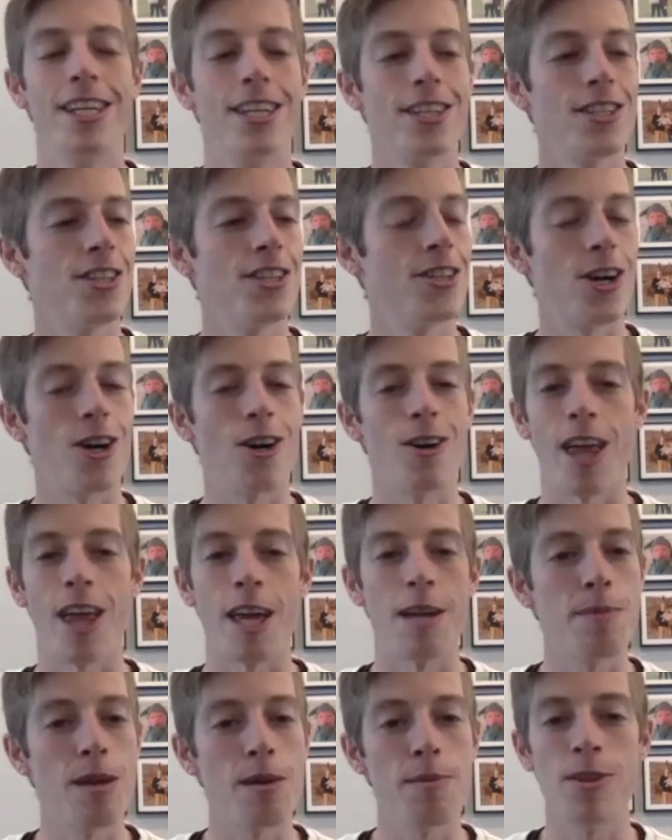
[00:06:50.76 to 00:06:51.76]

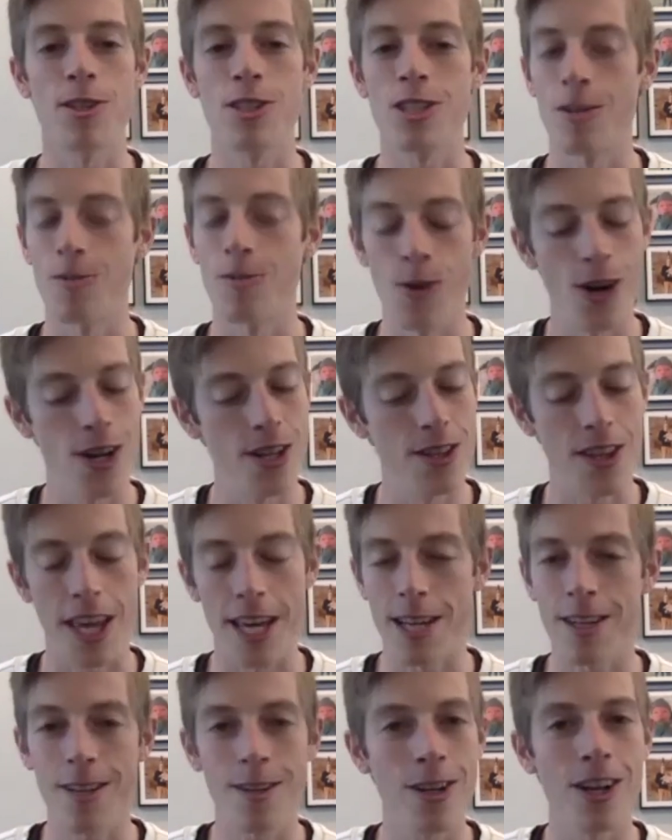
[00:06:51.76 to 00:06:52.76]
like maybe someone
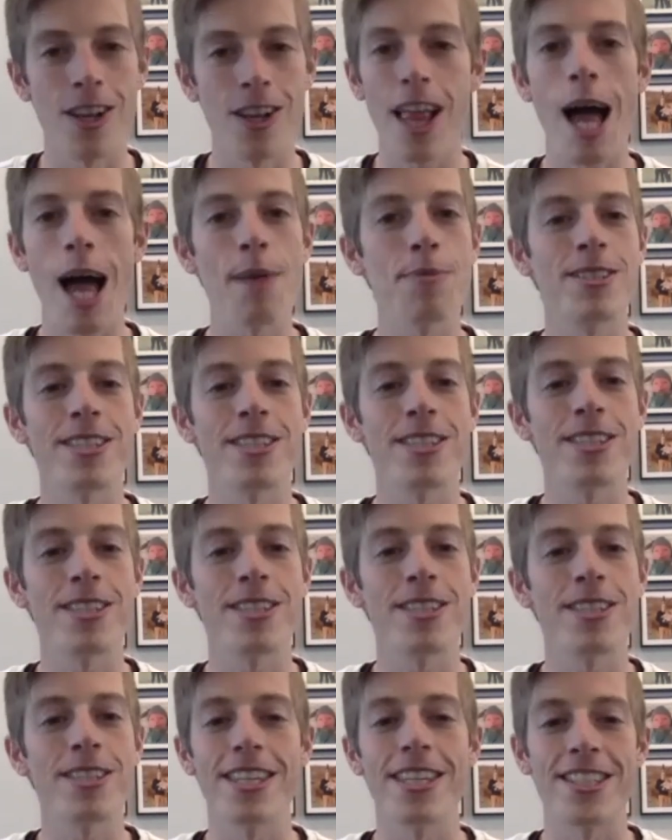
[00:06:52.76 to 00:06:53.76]
like
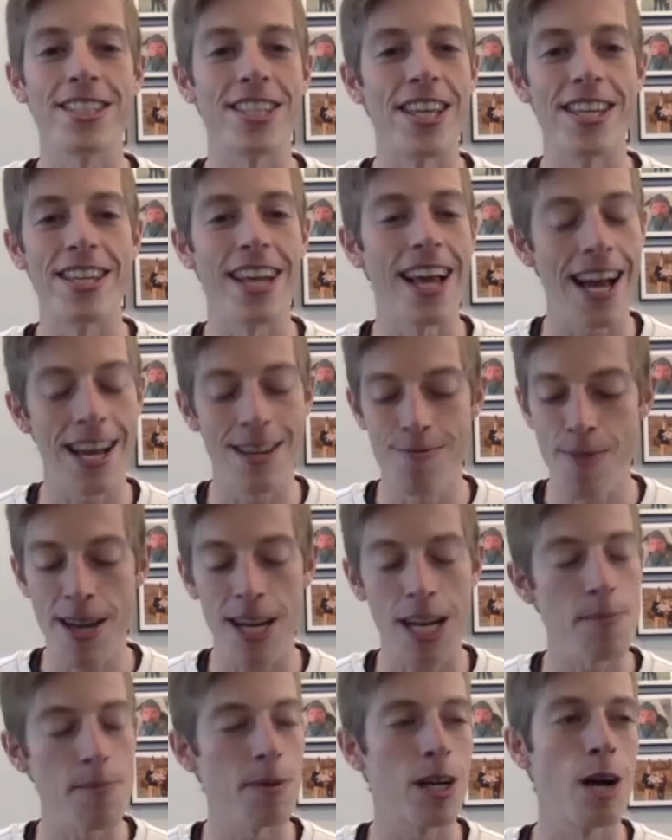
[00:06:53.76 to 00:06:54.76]
collapses and I make
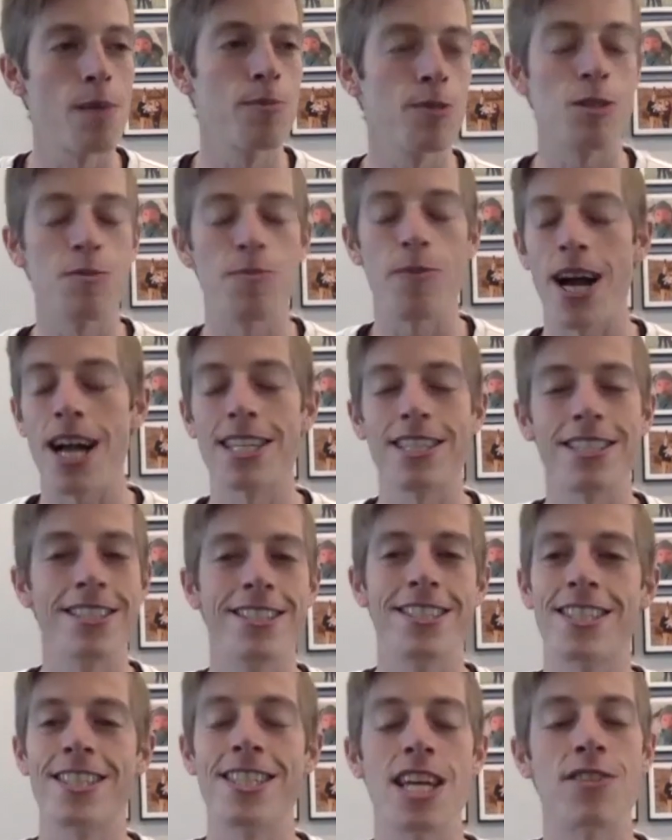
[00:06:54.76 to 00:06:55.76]
up a couple spots. You
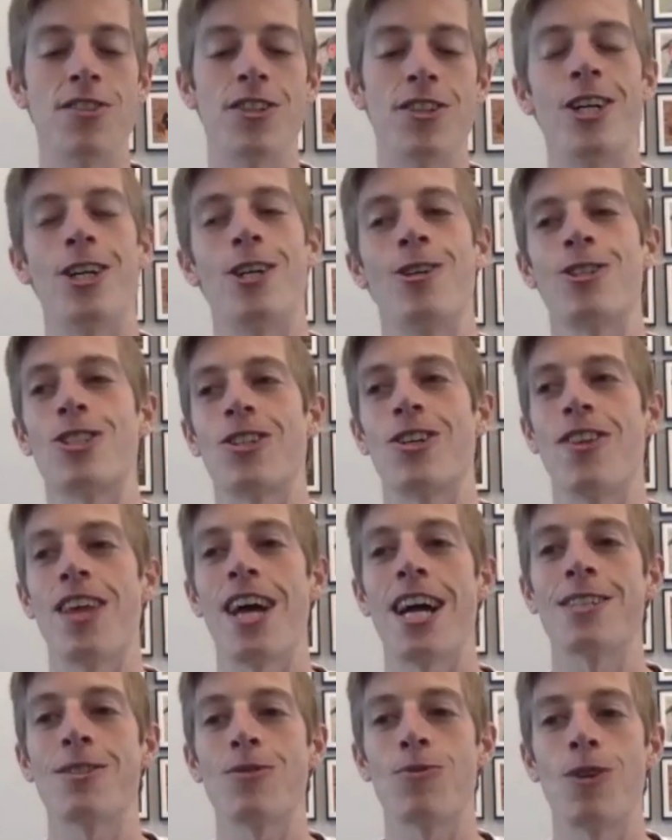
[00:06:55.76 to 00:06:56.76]
just never know. So
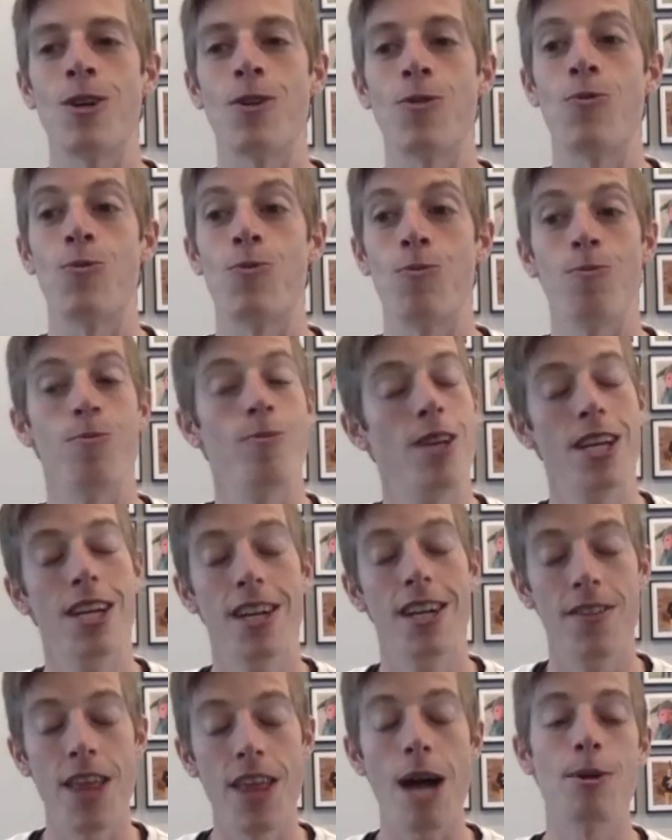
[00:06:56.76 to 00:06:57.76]
that
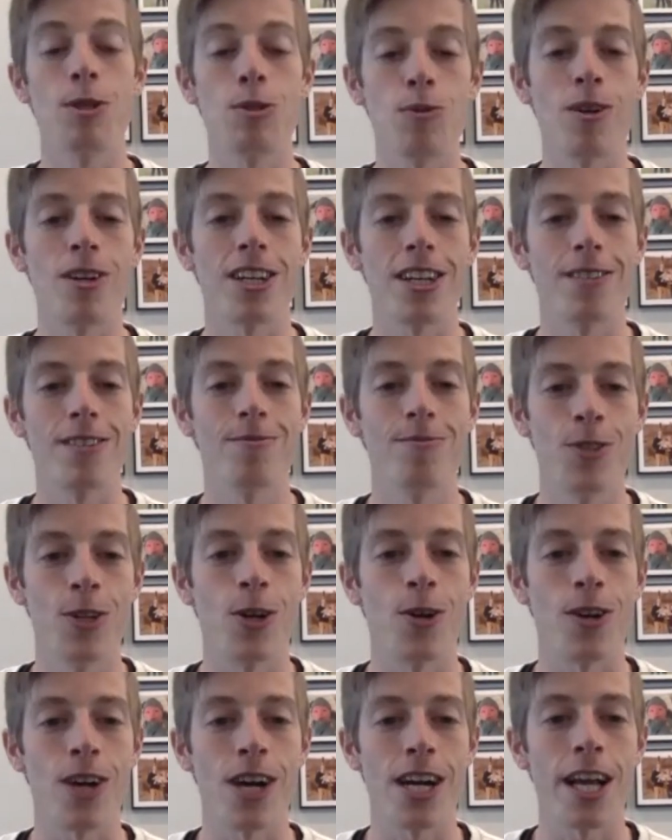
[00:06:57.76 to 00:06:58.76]
was what
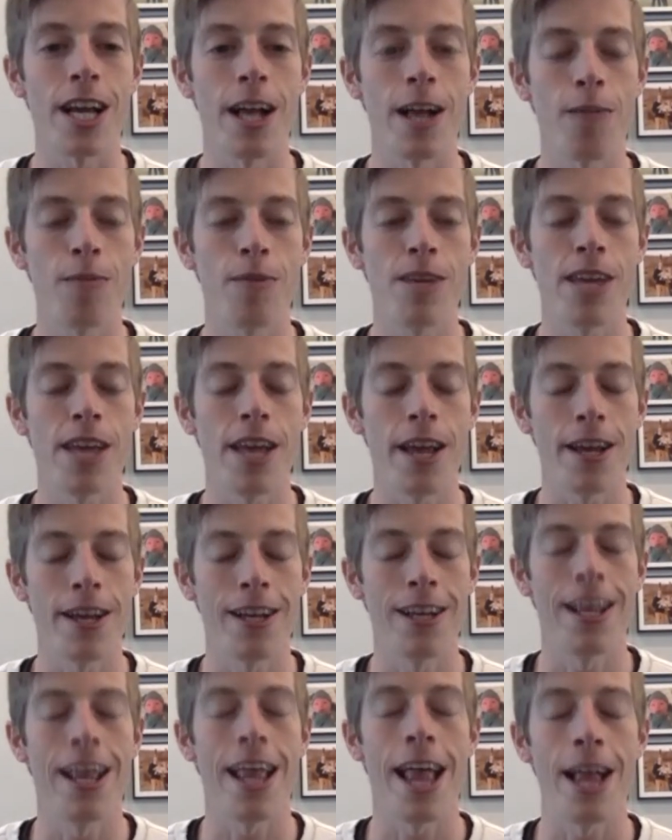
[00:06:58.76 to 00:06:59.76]
kind of
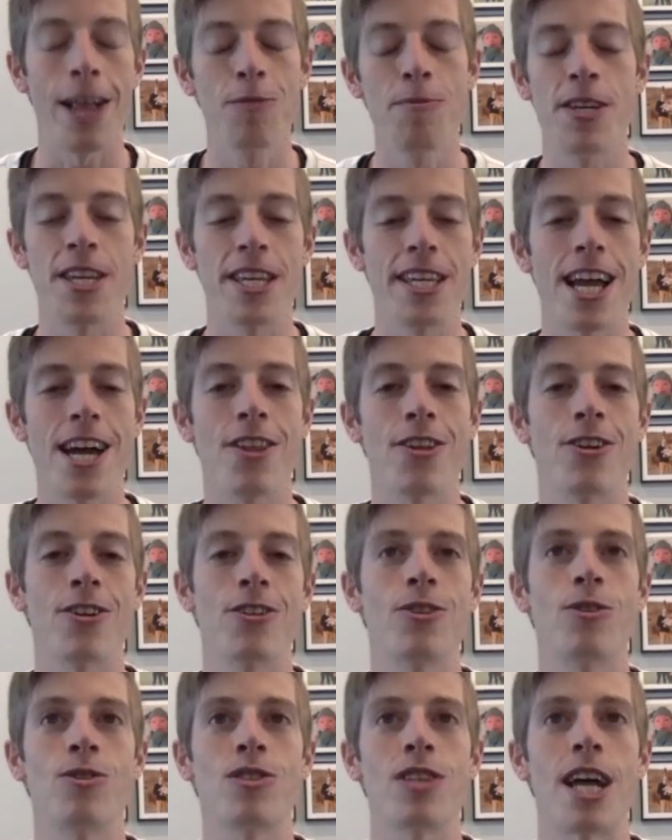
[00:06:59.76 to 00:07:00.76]
held me together
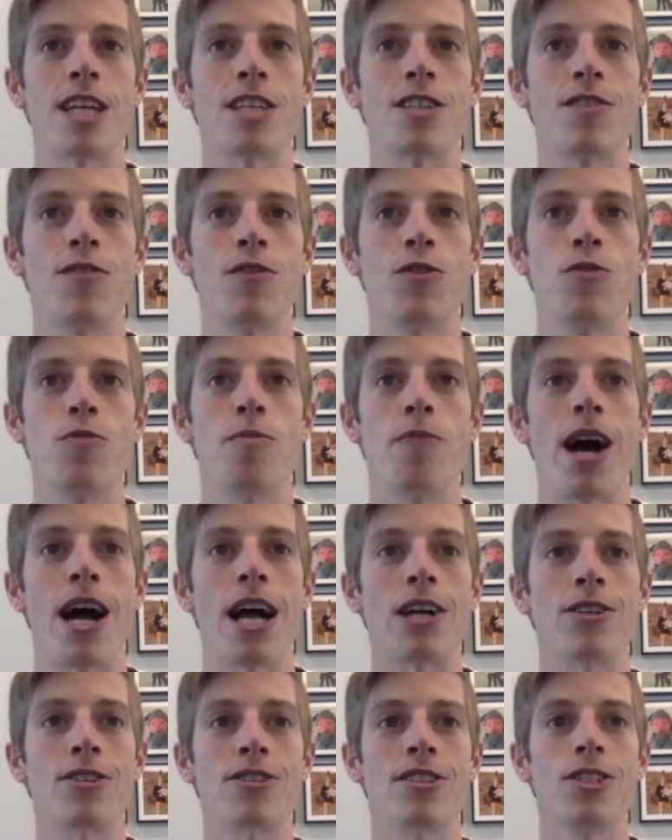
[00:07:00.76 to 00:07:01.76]
in those last few
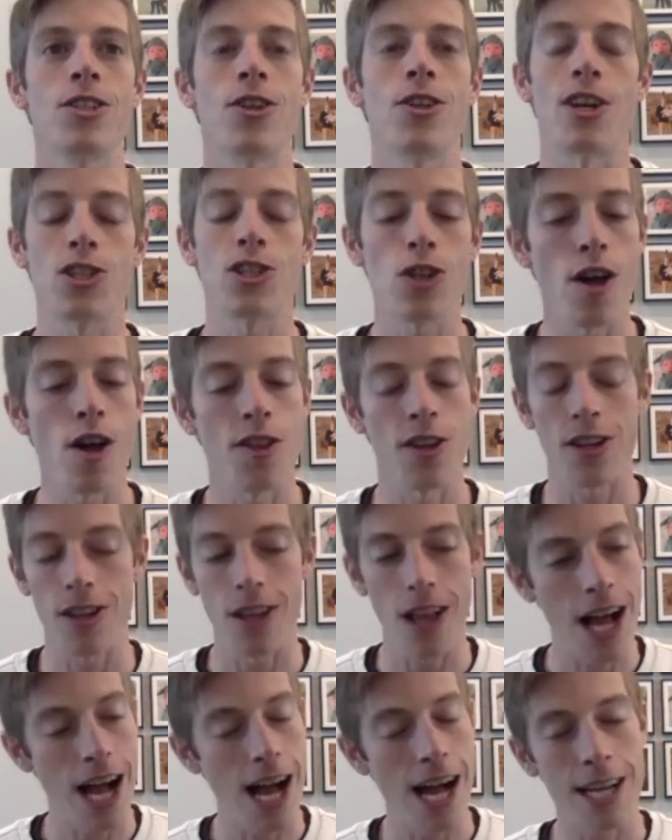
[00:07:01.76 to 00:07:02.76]
miles. And, I saw the
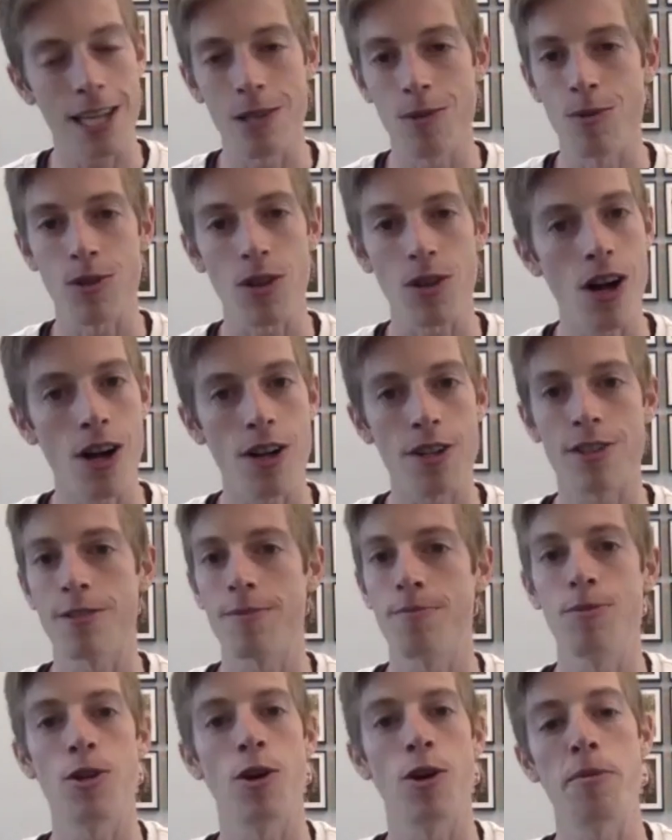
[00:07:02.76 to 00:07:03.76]
clock. It was
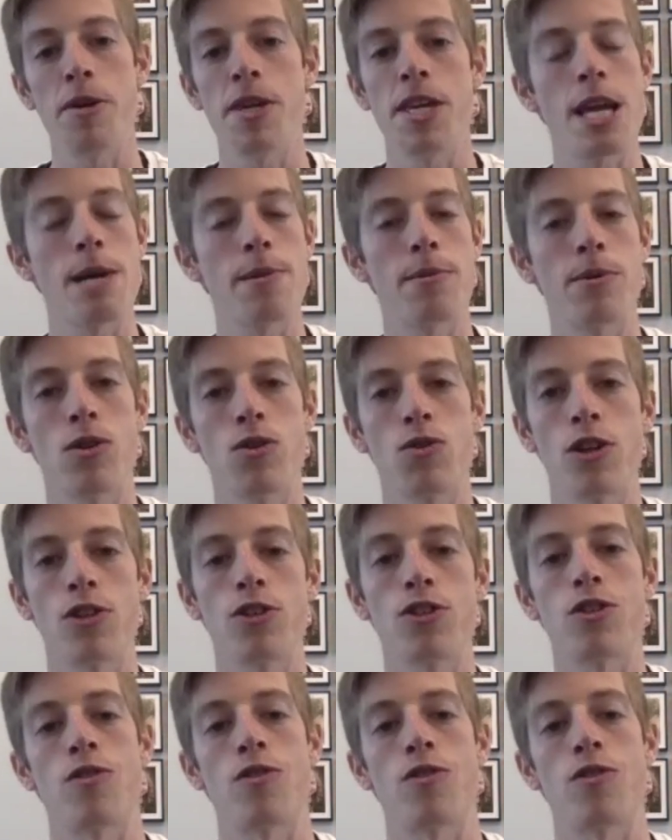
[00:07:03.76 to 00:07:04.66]
awesome, being able to run so